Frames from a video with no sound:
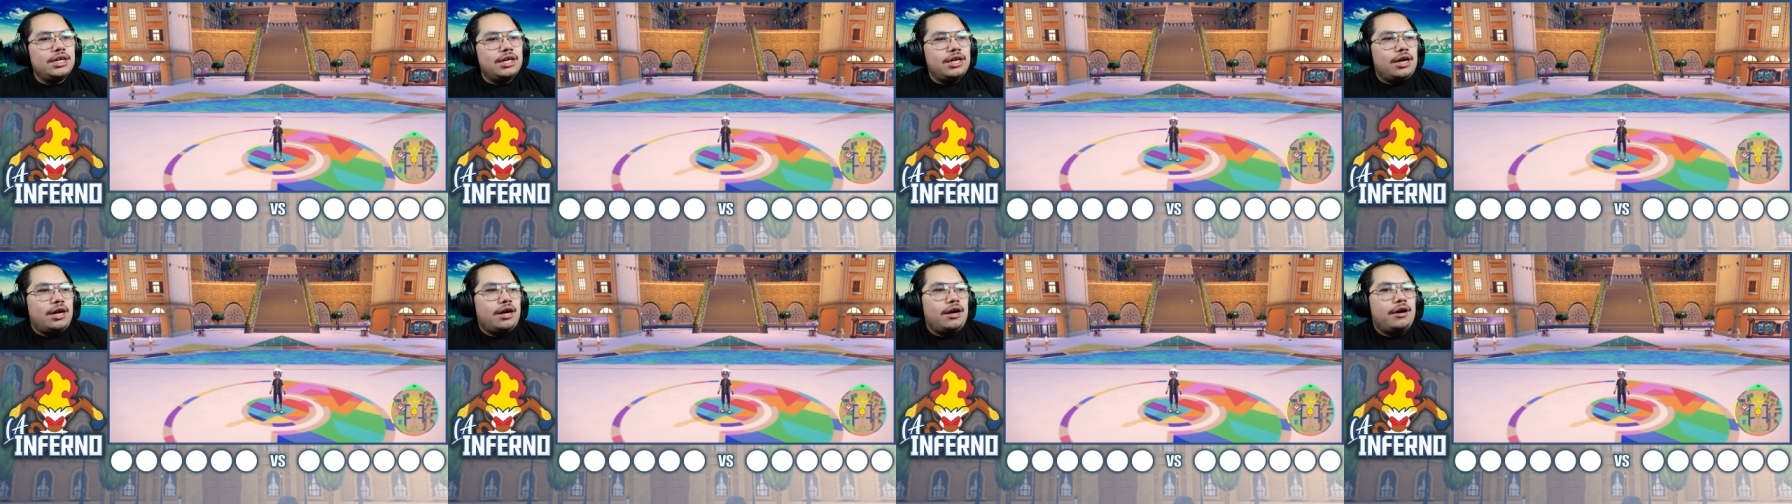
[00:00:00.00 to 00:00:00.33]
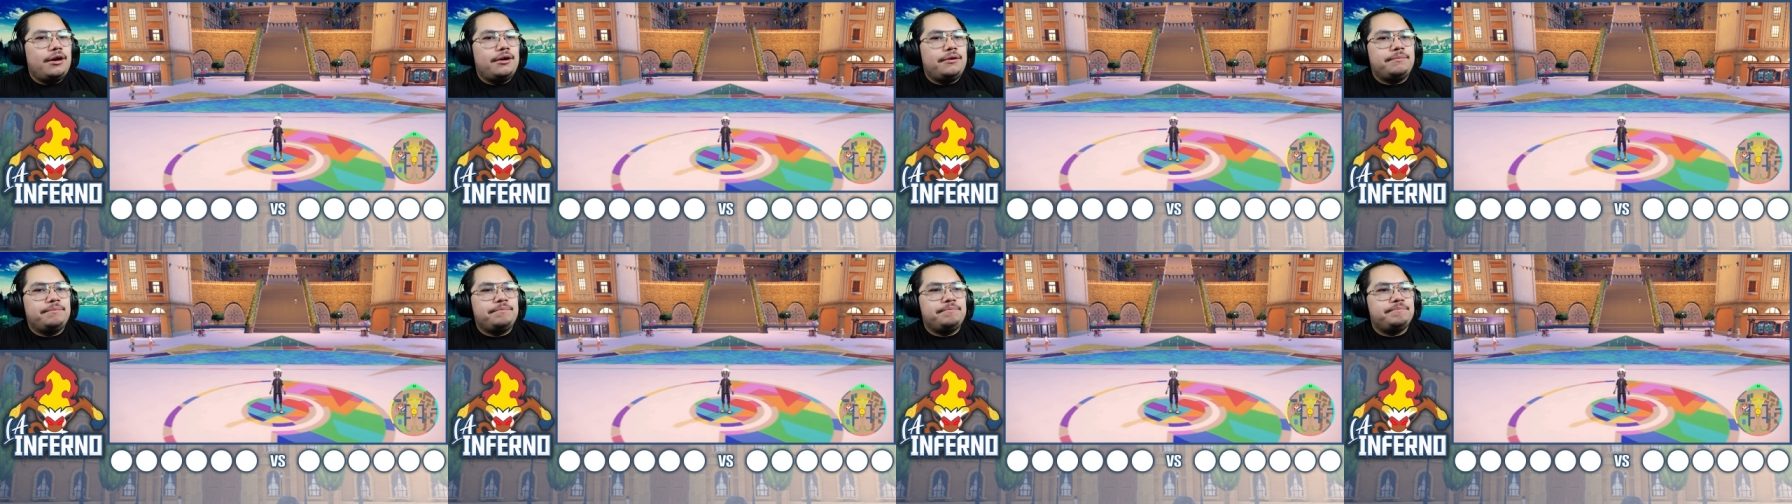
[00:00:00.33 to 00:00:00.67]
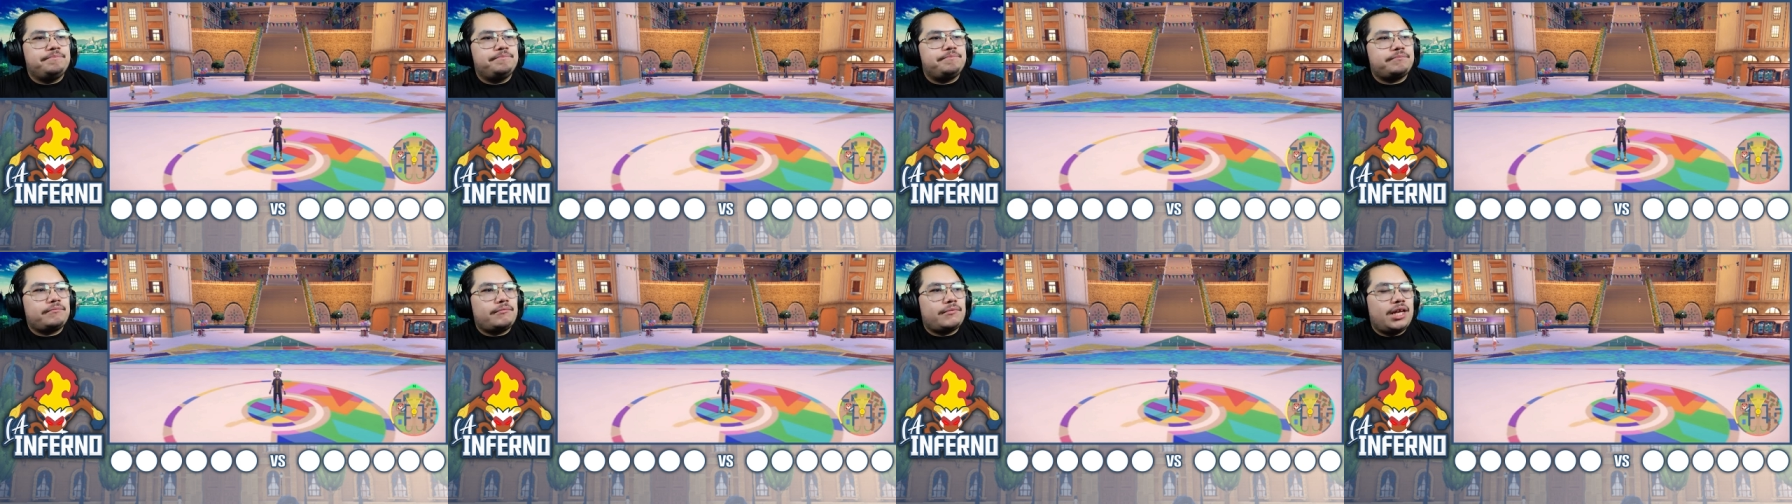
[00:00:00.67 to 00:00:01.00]

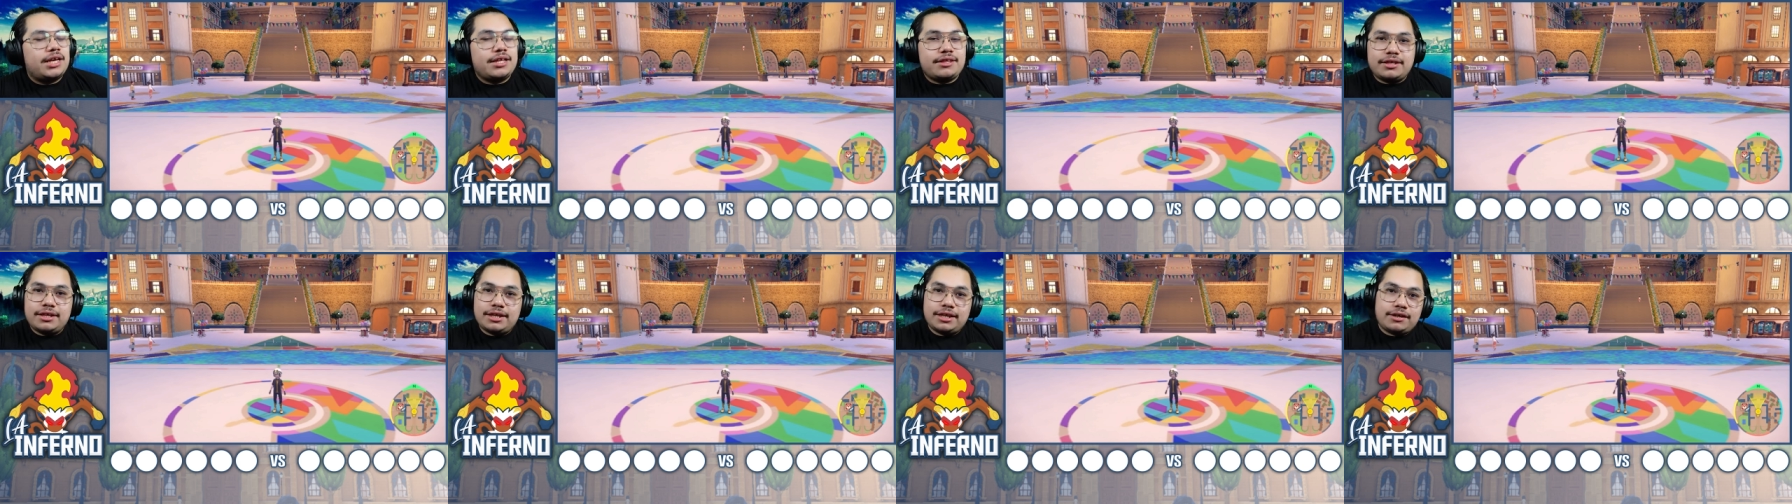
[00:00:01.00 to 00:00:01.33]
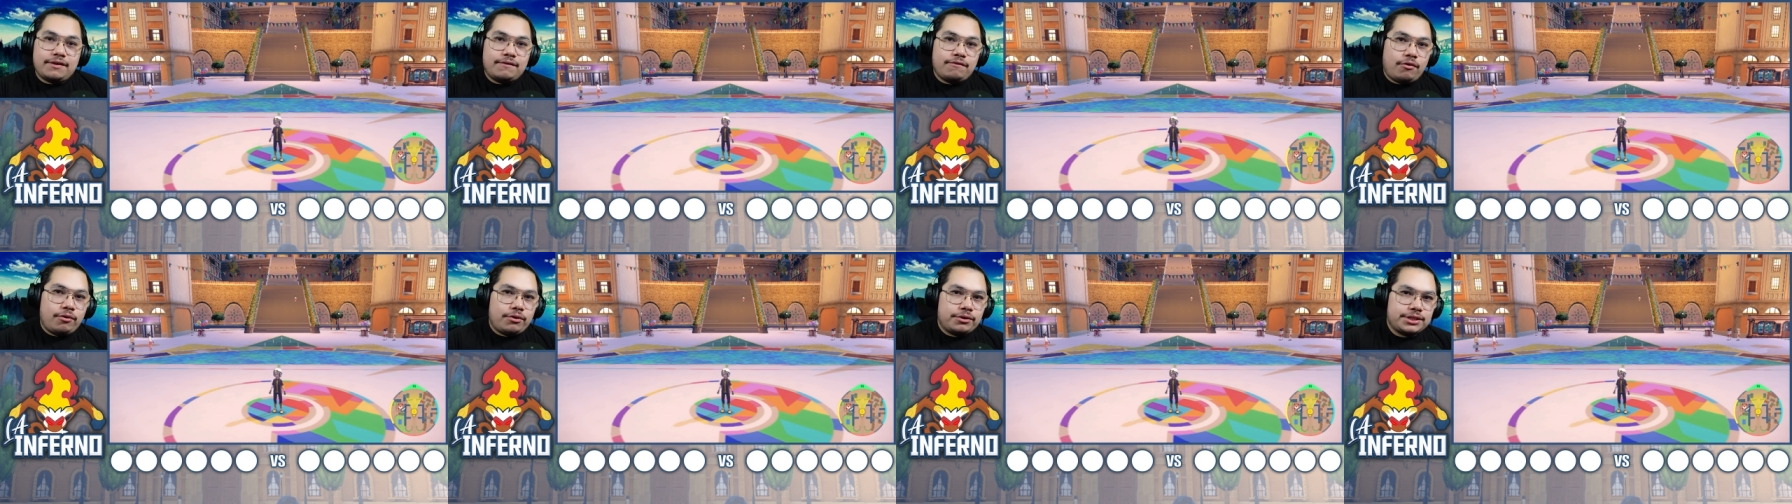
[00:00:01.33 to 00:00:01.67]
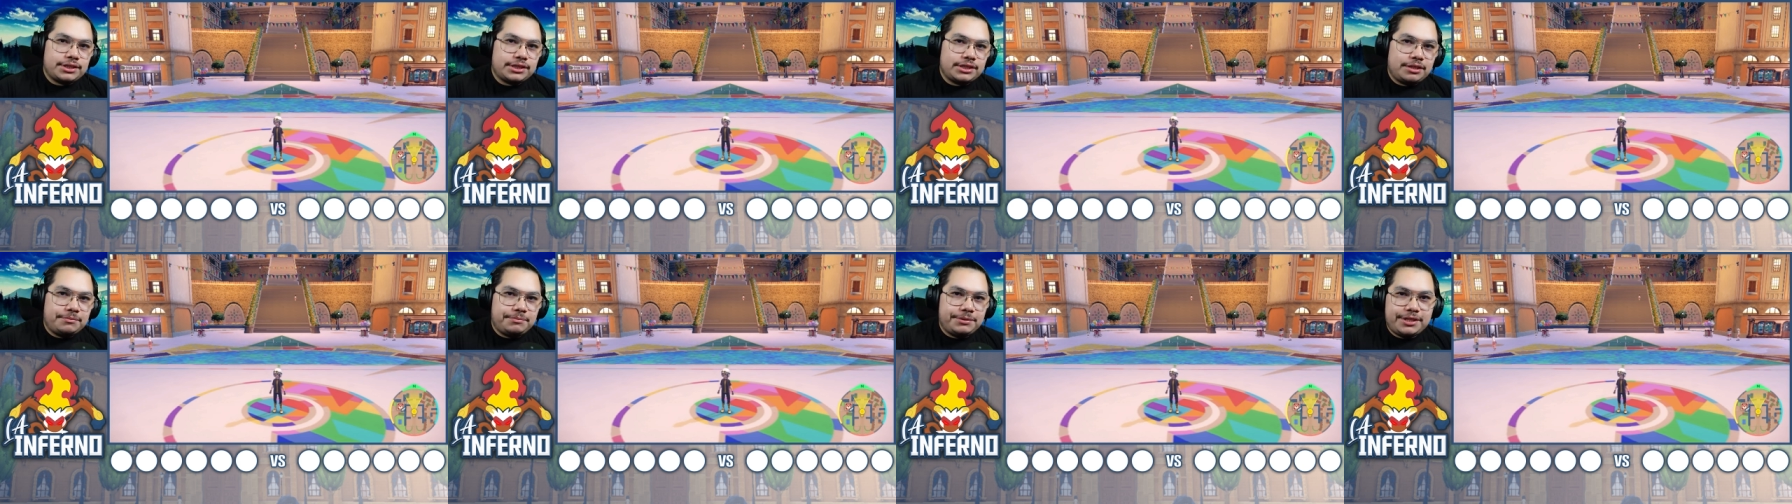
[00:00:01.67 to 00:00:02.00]
Um, his link, of course,
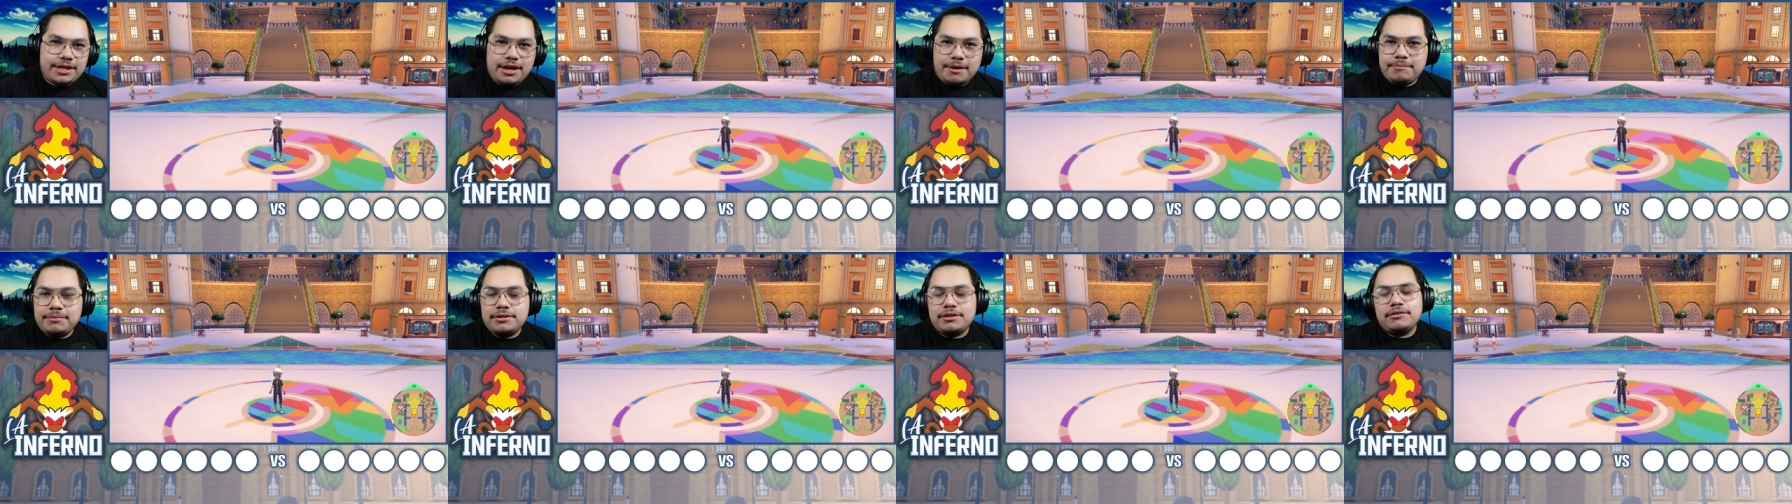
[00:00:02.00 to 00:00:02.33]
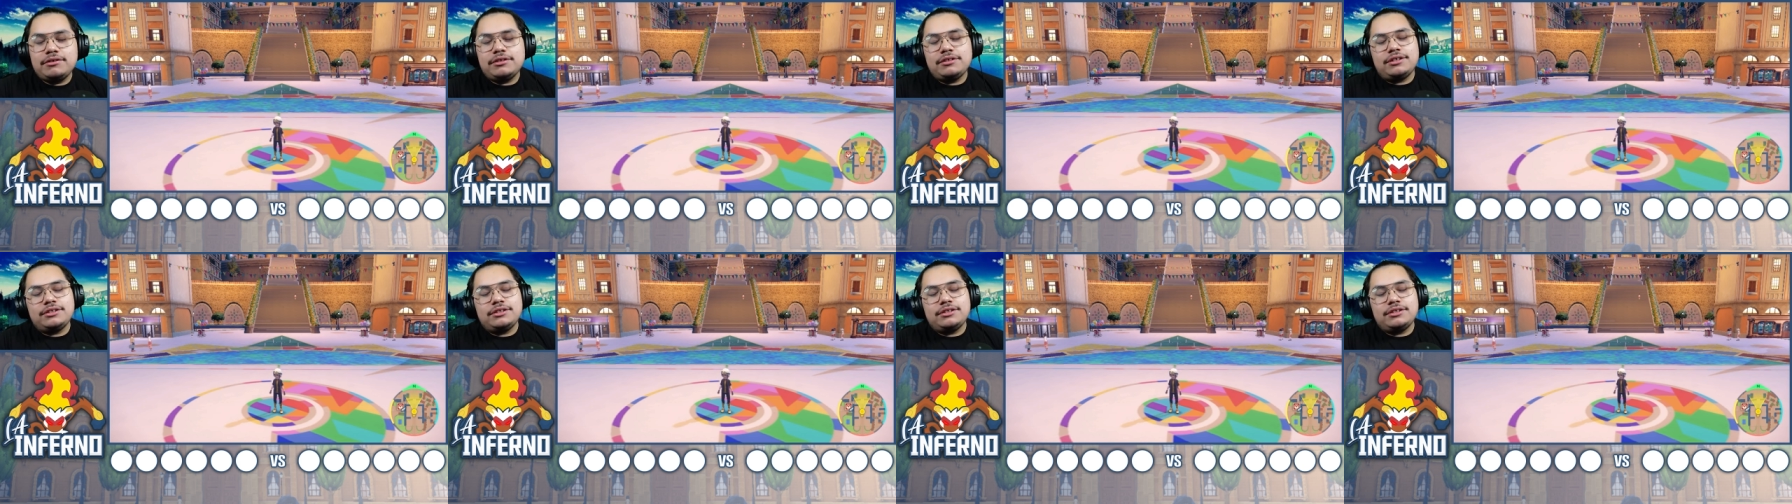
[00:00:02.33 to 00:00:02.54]
is gonna be down below,